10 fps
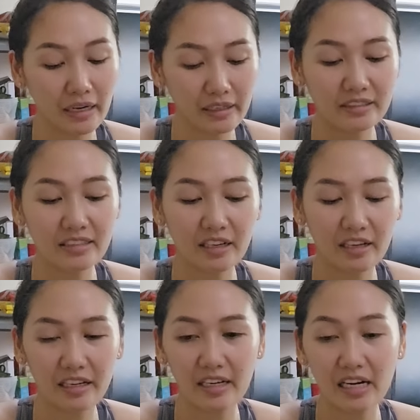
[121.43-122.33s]
Parents
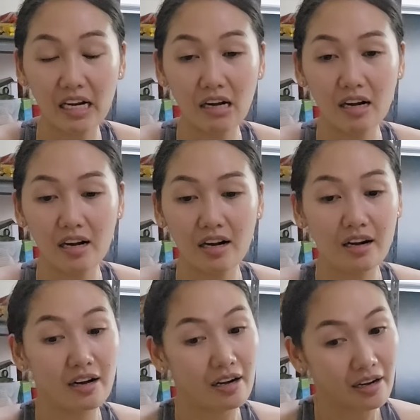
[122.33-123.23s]
are
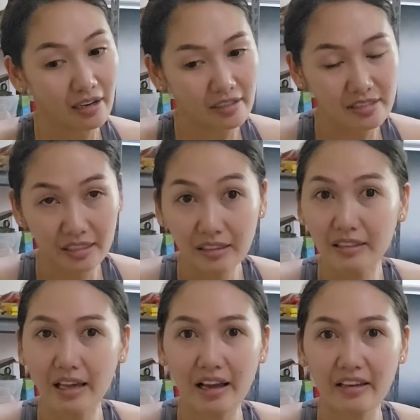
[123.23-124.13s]

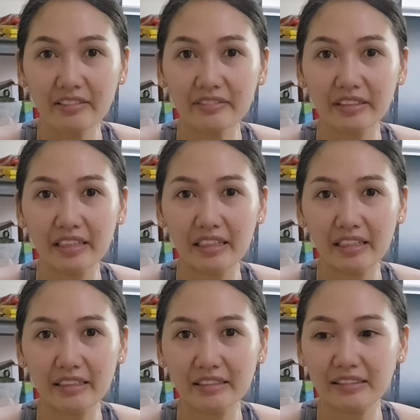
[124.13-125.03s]
still alive
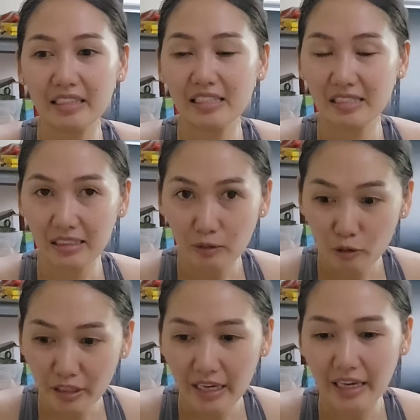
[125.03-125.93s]
and still
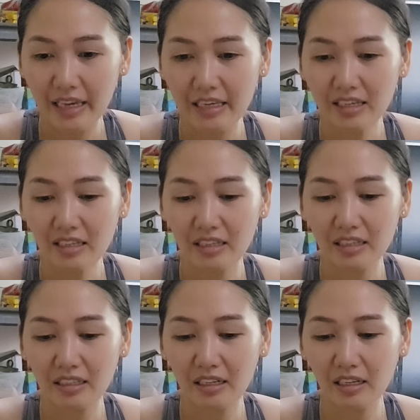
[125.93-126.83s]
okay,
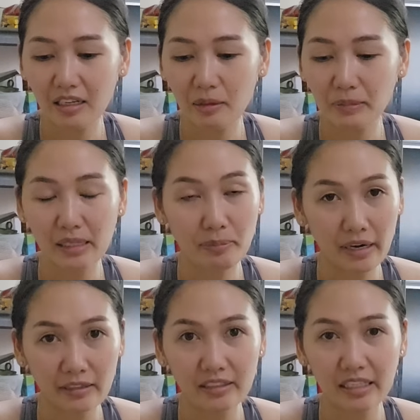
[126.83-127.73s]
but
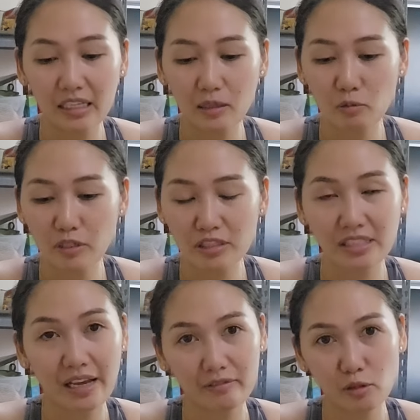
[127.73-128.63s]
apparently we
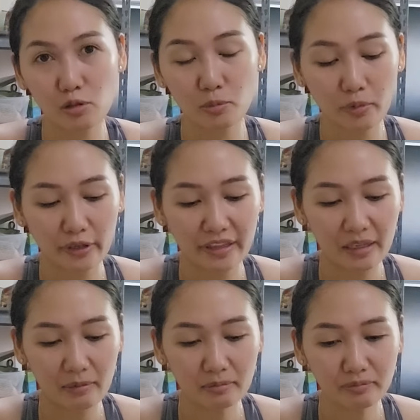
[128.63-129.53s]
just have to support
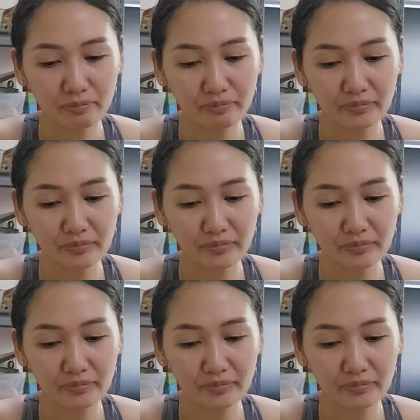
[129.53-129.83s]
them.